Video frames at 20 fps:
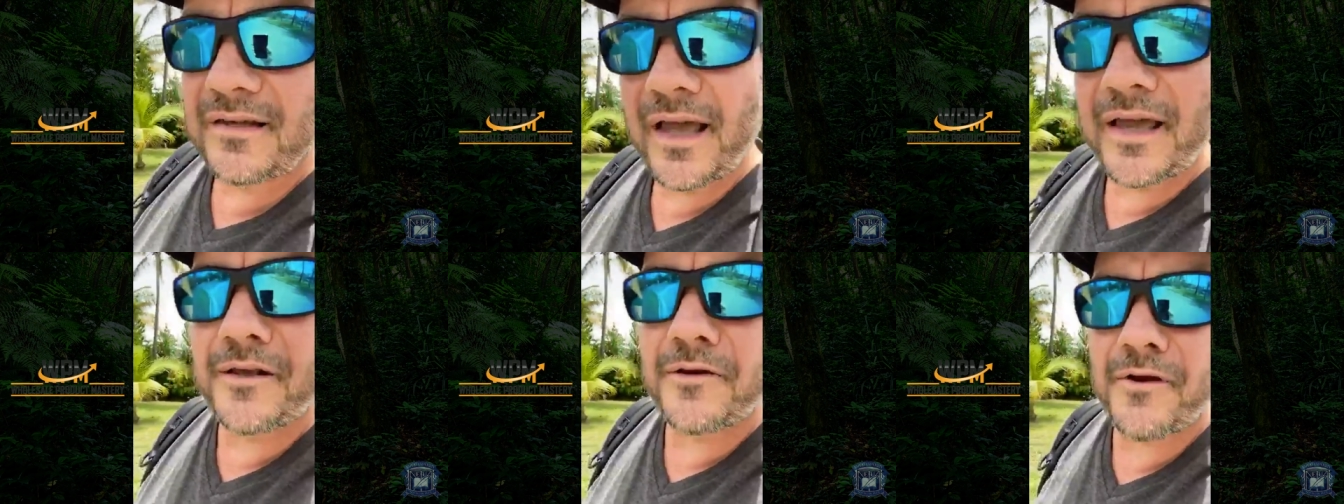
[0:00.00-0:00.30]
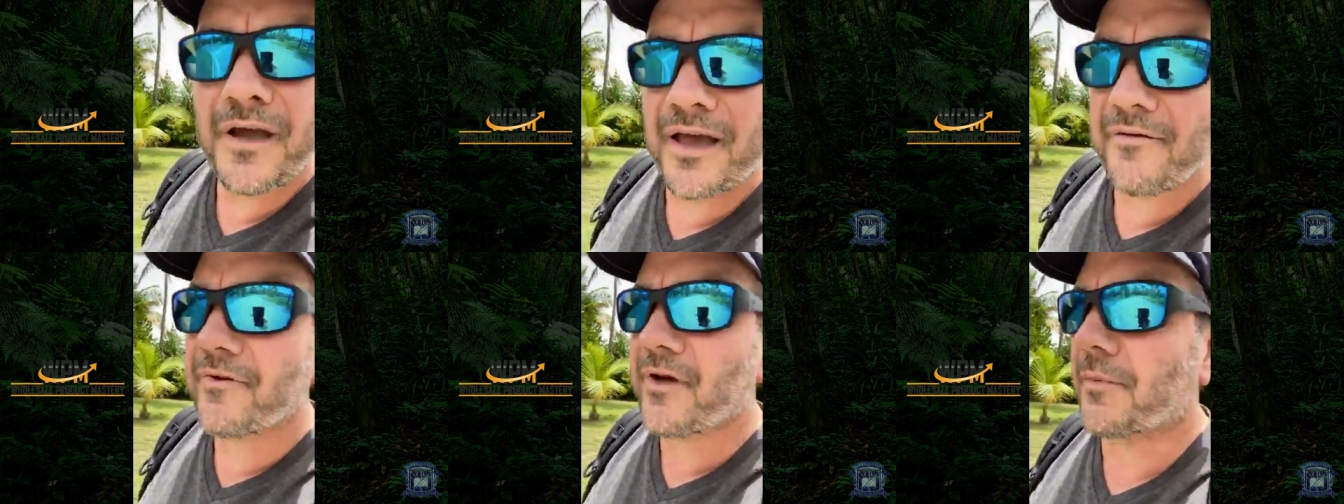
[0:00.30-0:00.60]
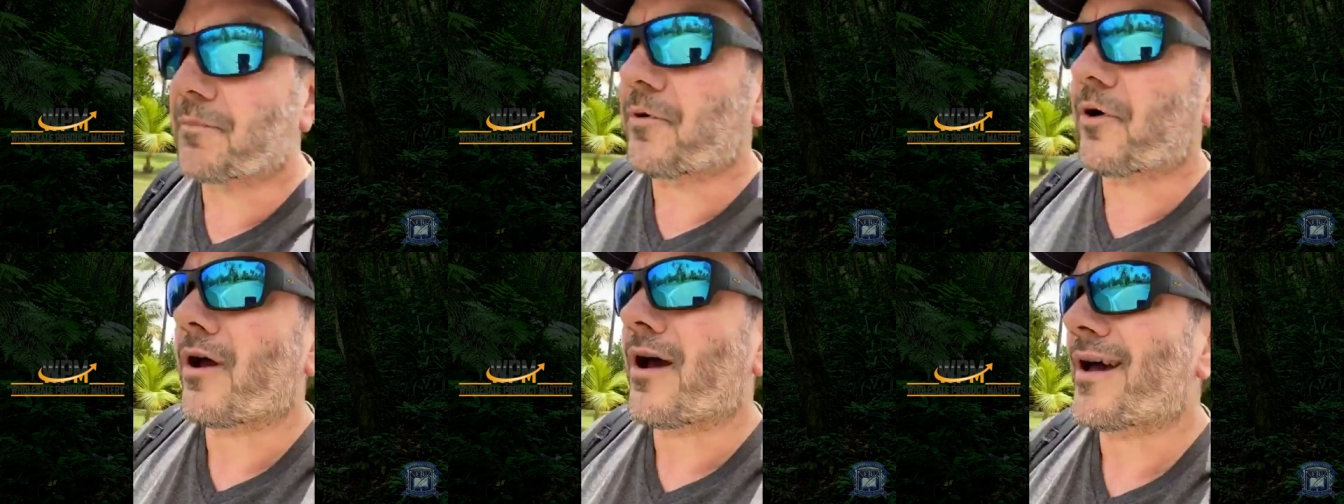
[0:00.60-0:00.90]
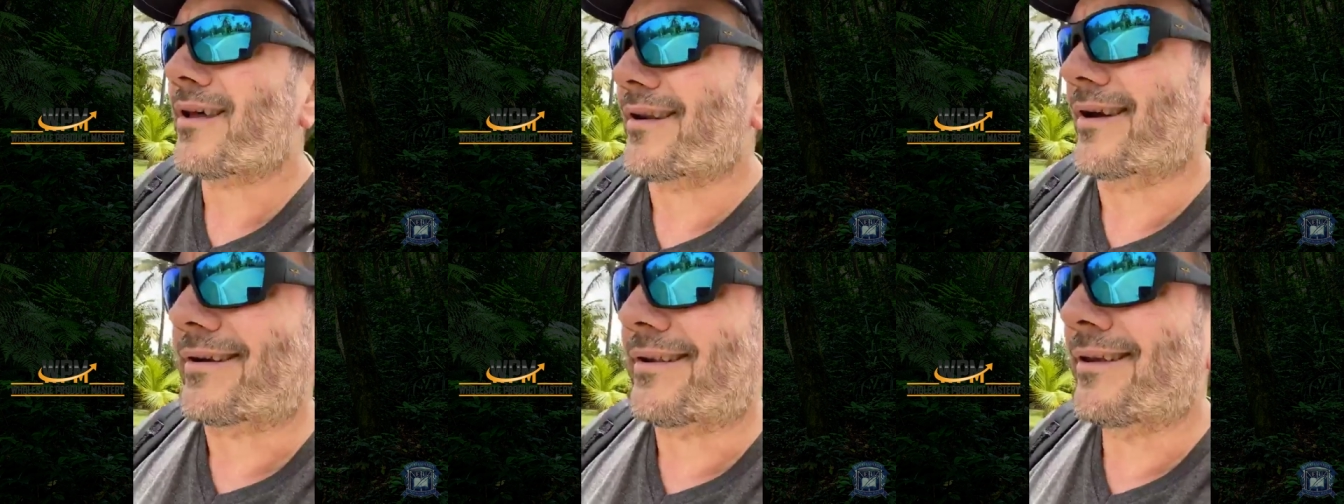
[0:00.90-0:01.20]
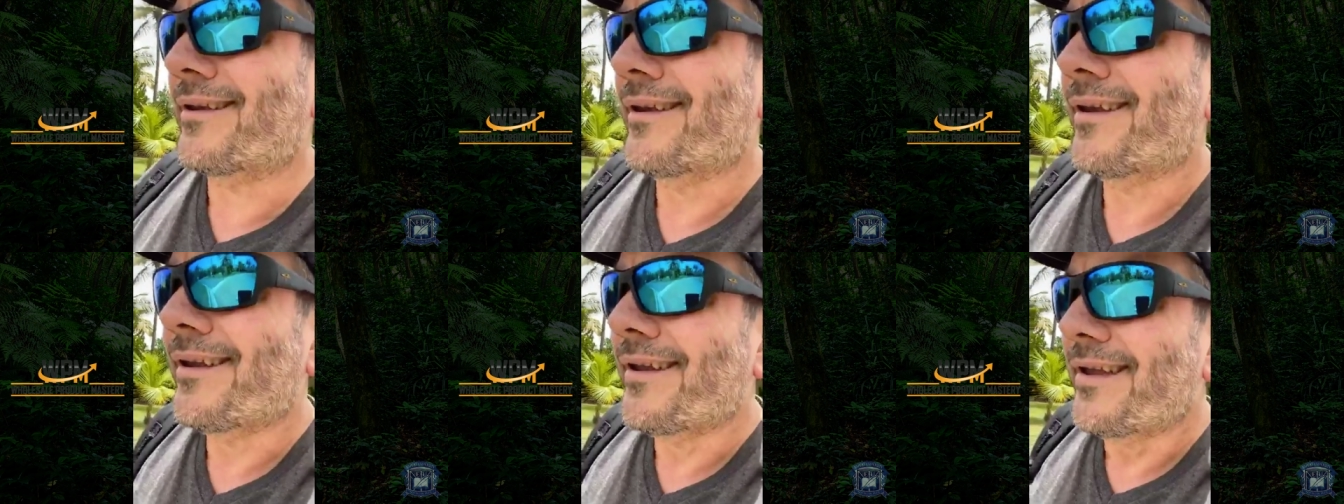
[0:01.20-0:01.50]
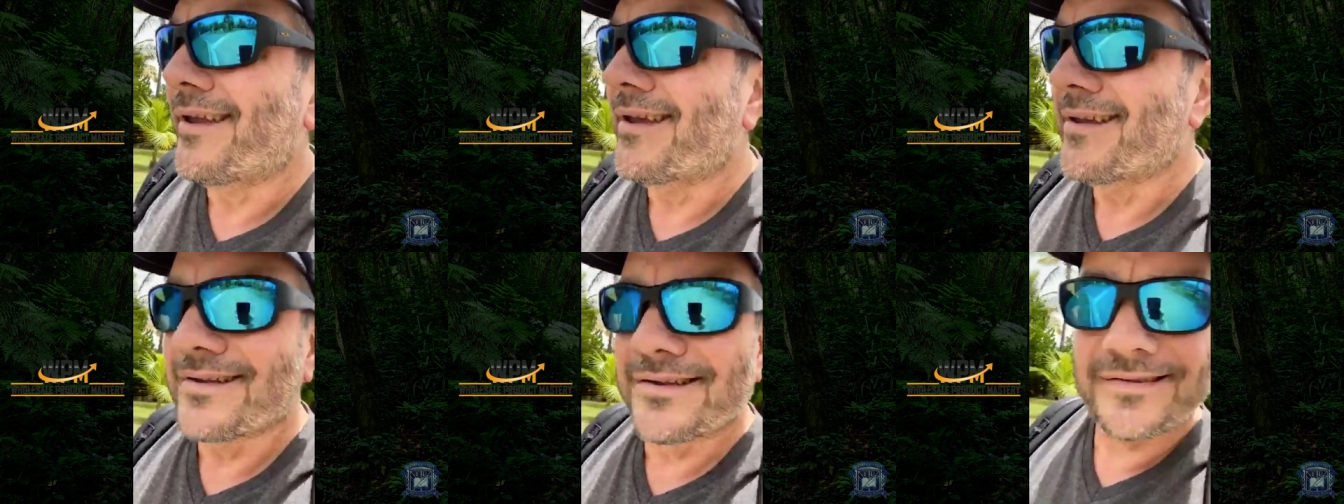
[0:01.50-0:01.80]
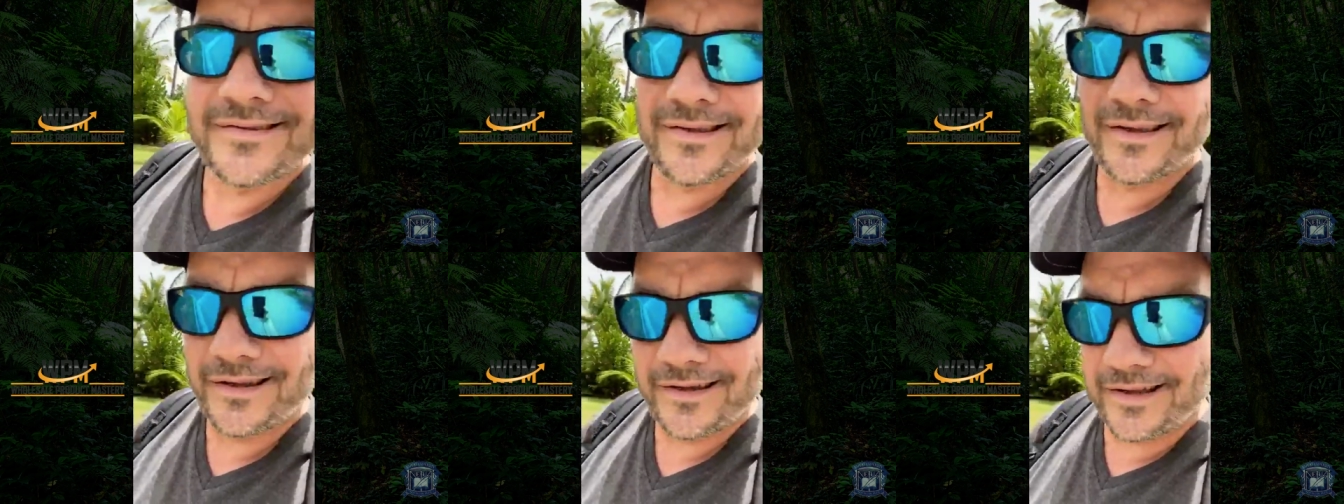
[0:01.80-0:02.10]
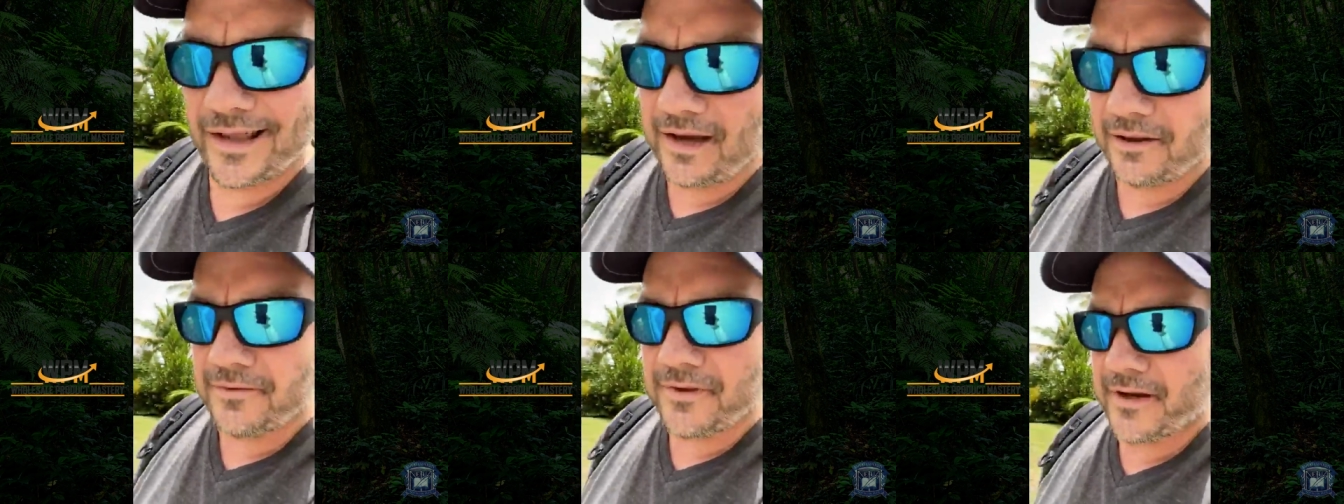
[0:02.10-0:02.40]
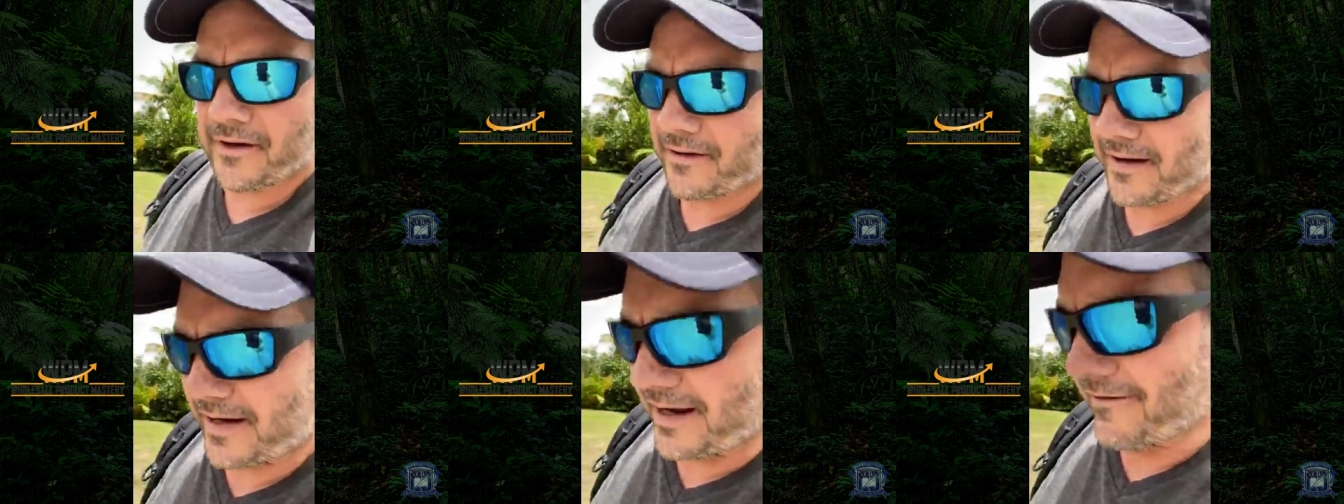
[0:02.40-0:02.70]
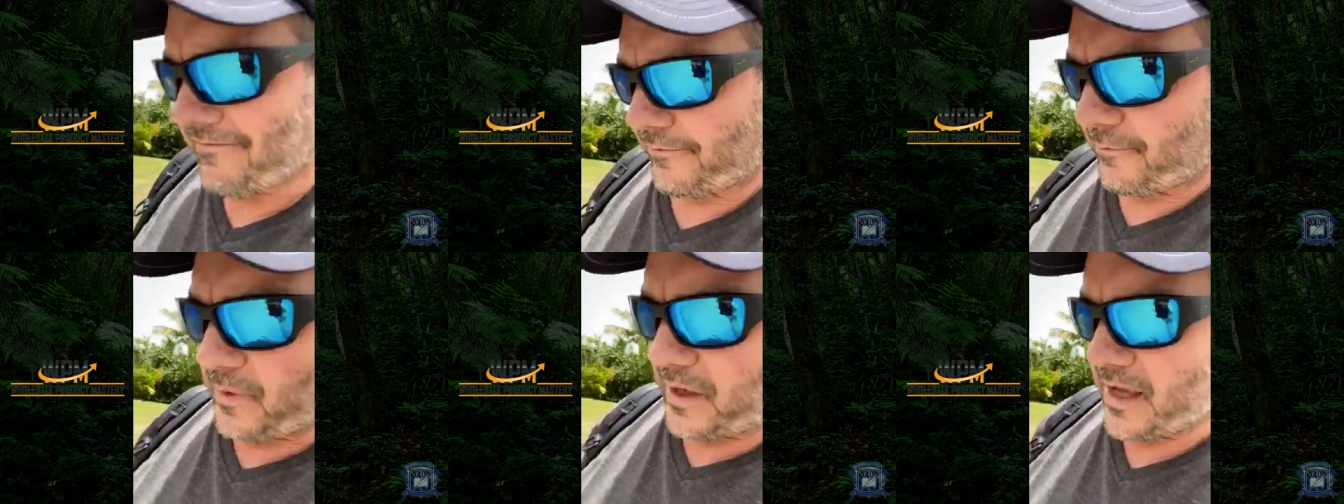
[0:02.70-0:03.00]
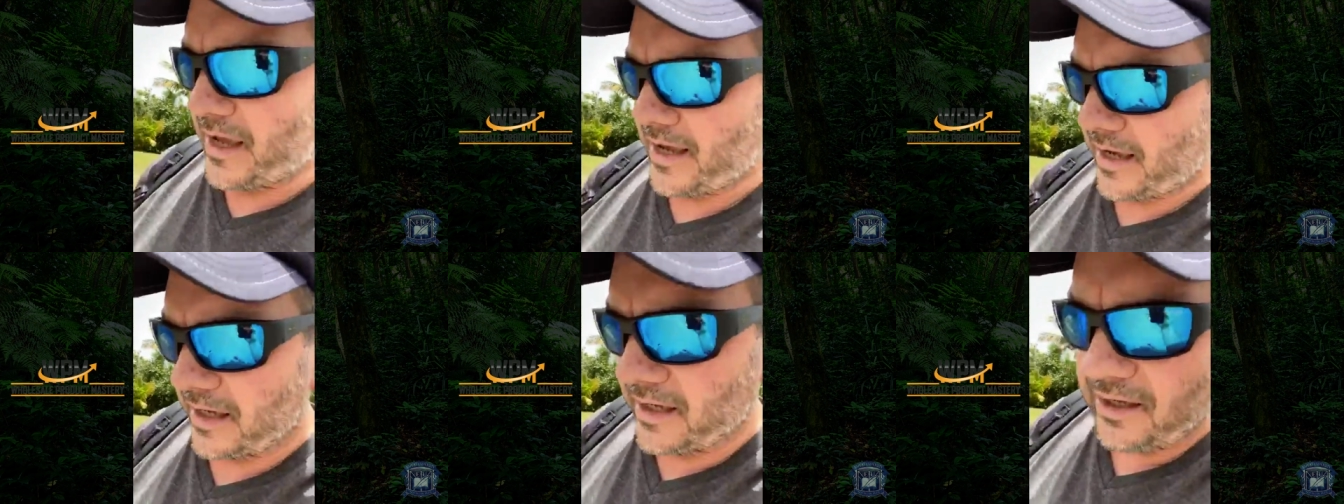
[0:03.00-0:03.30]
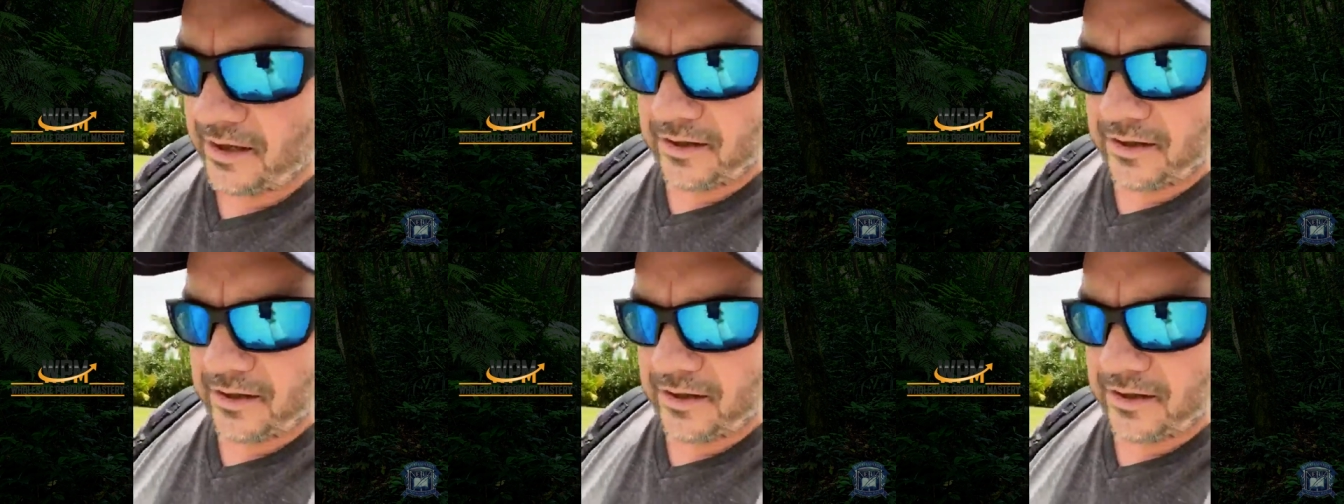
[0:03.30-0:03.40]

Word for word: and you have your product sitting down there at FBA,